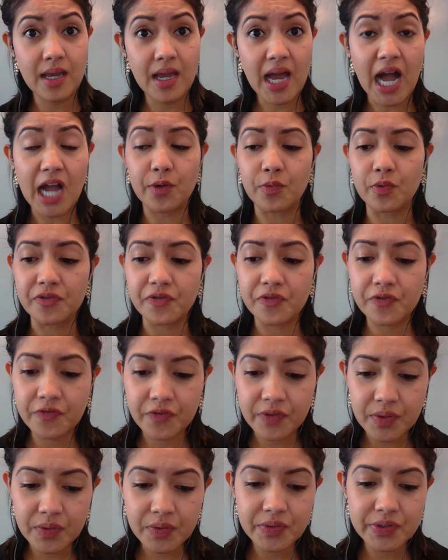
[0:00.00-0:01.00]
I
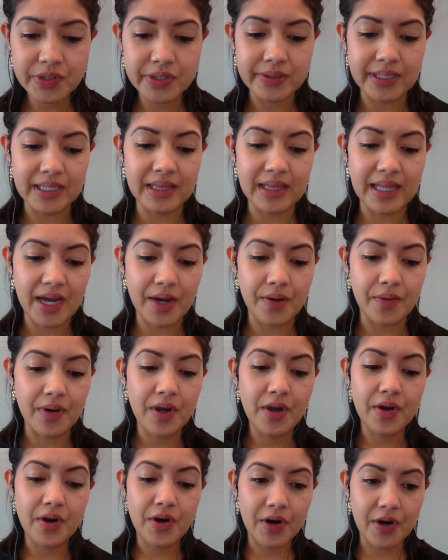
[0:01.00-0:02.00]
refused to allow
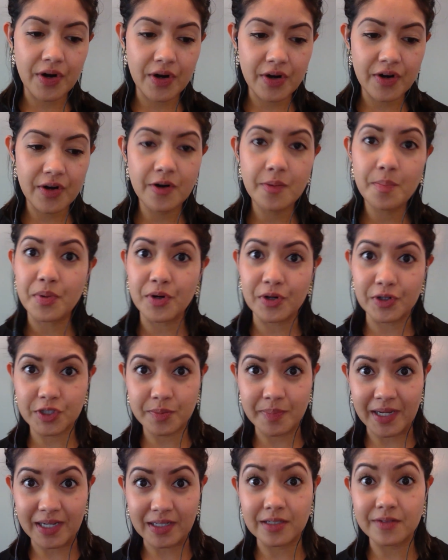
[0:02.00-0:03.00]
her
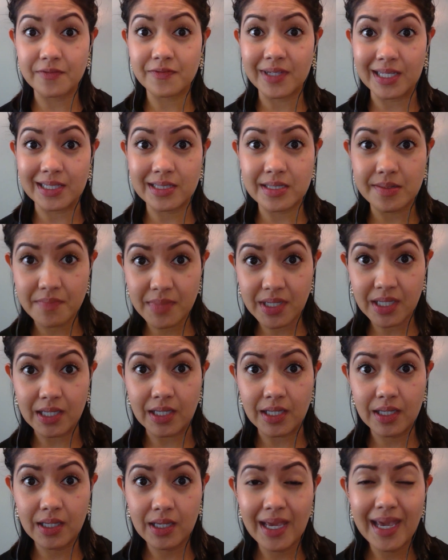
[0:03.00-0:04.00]
perspective get to
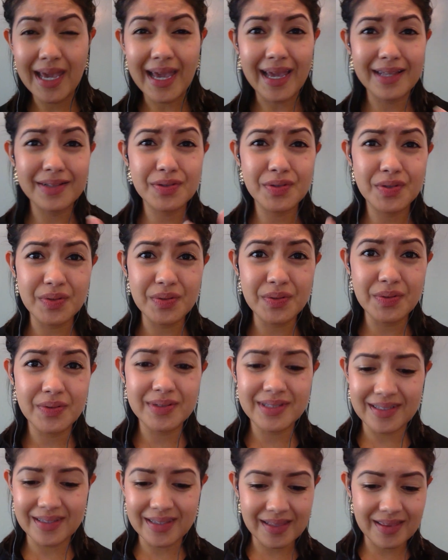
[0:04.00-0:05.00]
me, and two,
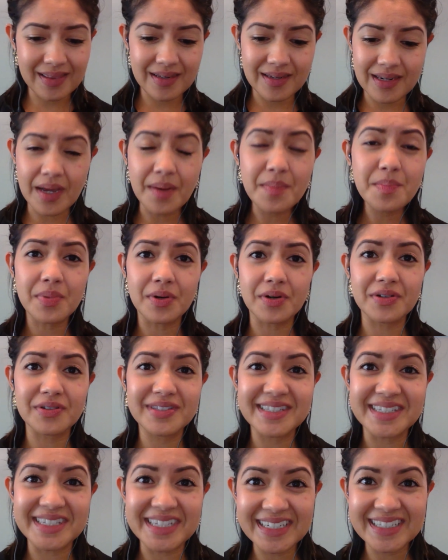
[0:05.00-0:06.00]
to let the numbers
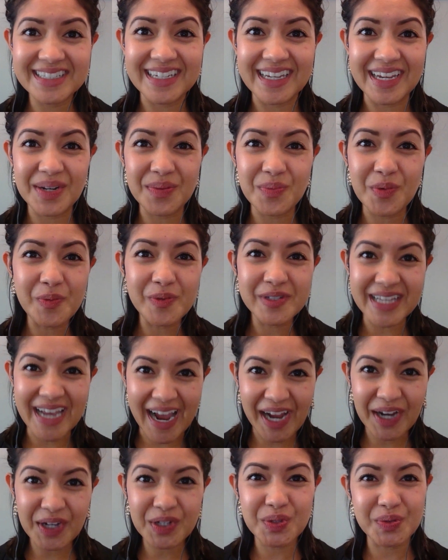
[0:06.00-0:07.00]
dictate what was
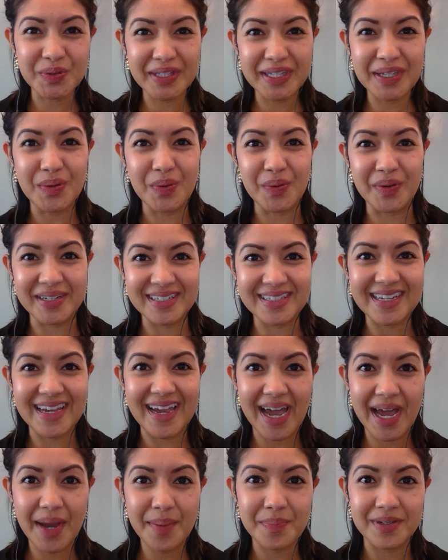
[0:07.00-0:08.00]
actually going to
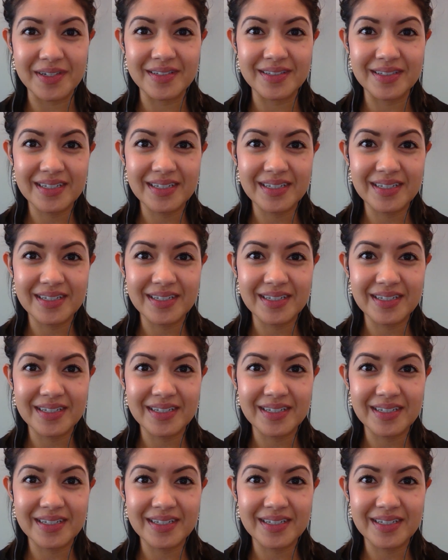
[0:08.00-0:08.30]
happen.